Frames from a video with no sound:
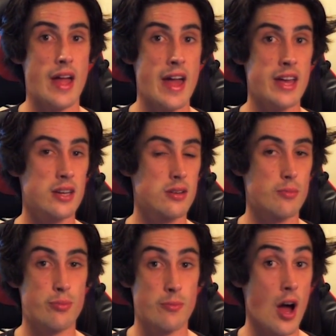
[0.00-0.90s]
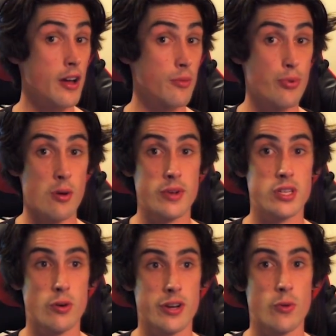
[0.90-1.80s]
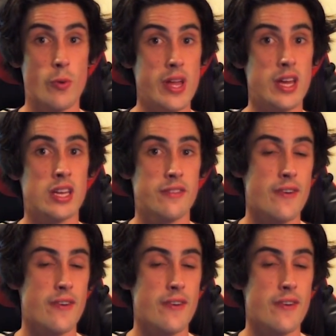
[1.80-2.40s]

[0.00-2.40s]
and I could probably do it in a weekend